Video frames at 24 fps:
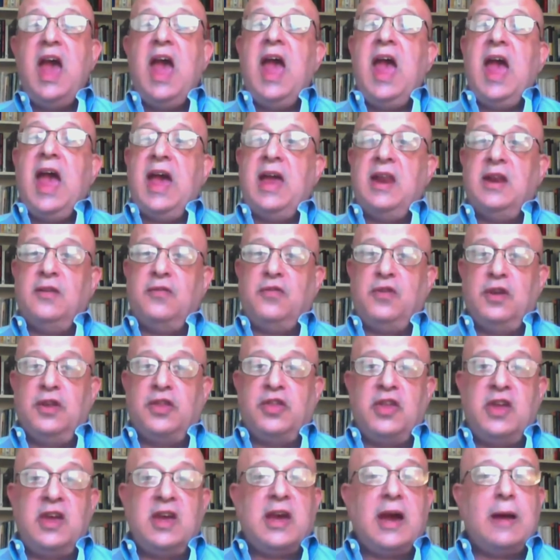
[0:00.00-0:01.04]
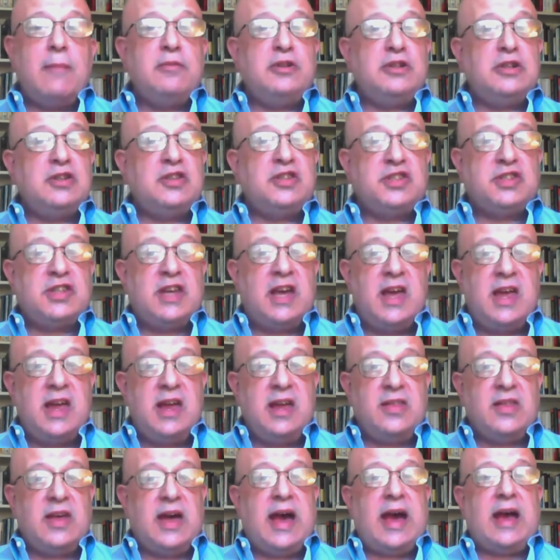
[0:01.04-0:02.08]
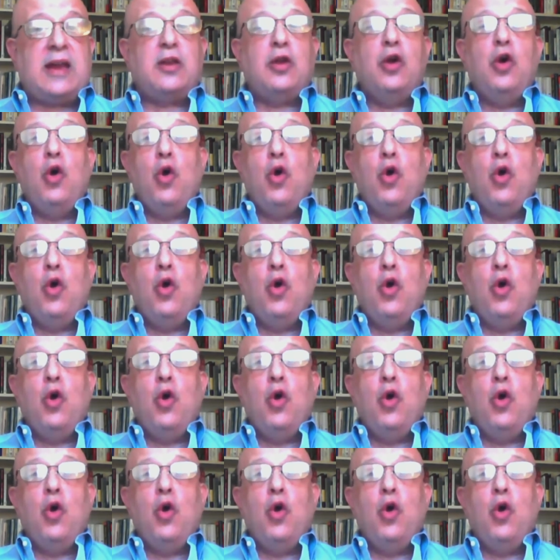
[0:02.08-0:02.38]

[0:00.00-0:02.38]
And if you think I'm just saying that,